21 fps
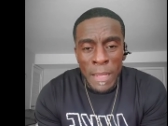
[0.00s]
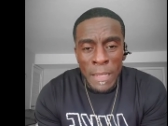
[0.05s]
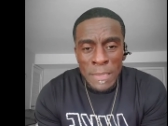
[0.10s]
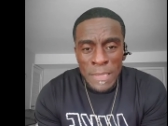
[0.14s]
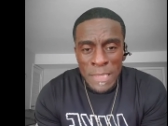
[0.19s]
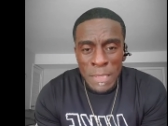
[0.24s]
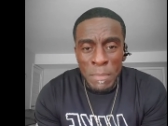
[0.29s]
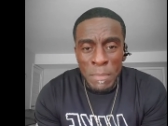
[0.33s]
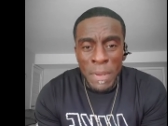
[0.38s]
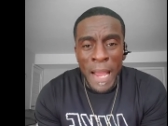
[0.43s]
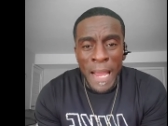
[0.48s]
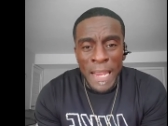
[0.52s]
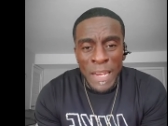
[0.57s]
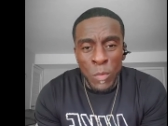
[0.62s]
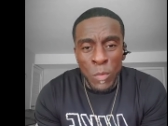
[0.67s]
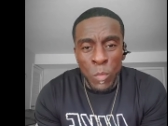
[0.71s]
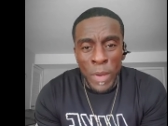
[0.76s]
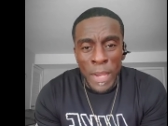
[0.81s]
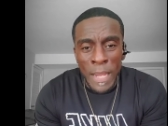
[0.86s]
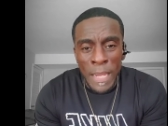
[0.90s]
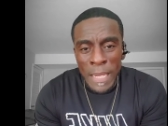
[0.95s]
some kind of
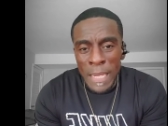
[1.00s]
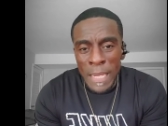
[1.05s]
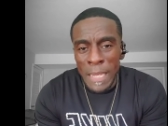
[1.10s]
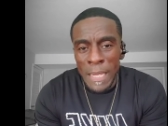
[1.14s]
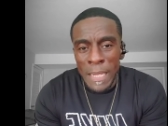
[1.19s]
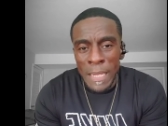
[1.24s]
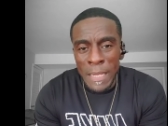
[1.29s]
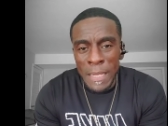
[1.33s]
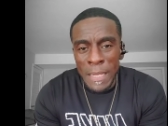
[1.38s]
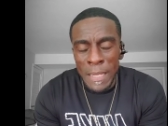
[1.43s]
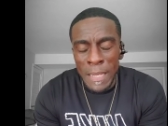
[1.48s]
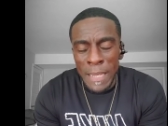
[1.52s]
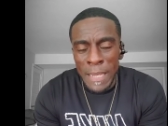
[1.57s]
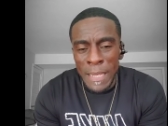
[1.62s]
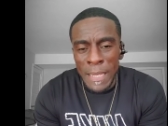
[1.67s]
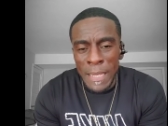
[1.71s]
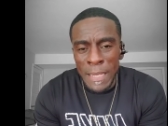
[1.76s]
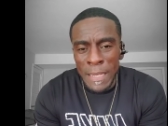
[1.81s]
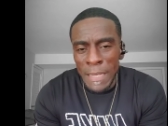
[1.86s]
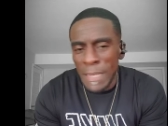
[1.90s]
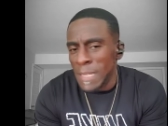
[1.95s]
way,
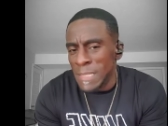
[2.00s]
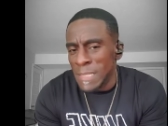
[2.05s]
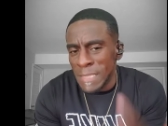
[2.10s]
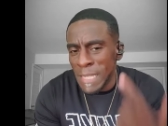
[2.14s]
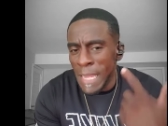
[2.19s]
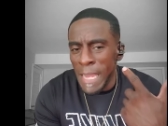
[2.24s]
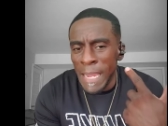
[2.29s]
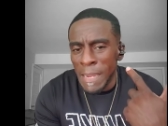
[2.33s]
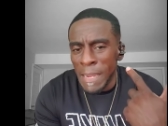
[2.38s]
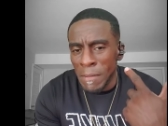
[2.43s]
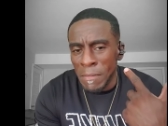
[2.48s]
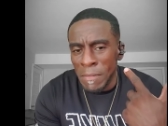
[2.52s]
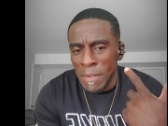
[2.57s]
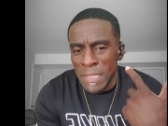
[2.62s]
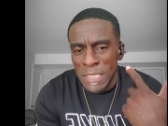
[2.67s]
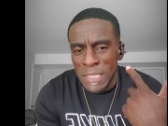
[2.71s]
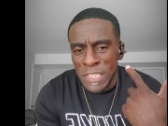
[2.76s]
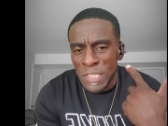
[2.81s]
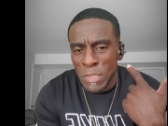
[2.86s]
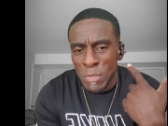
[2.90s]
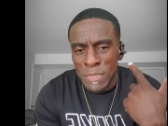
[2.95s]
his ear
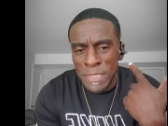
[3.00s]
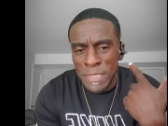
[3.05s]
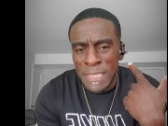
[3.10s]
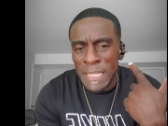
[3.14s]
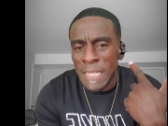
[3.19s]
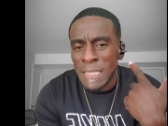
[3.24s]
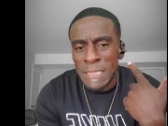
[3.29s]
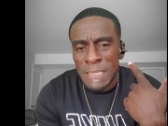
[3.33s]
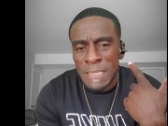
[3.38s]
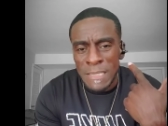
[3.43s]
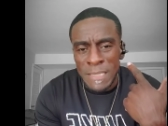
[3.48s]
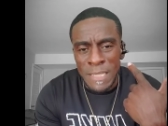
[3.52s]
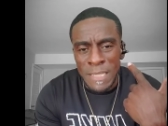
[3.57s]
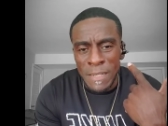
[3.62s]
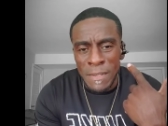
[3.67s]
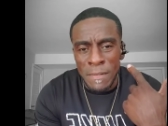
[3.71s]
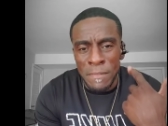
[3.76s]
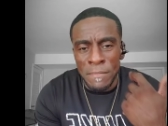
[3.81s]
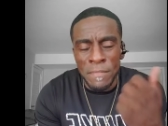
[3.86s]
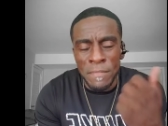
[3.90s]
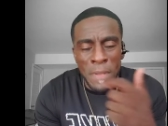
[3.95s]
is so
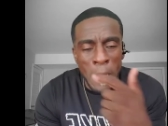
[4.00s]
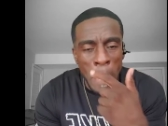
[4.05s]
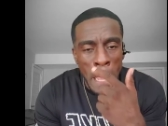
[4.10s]
sensitive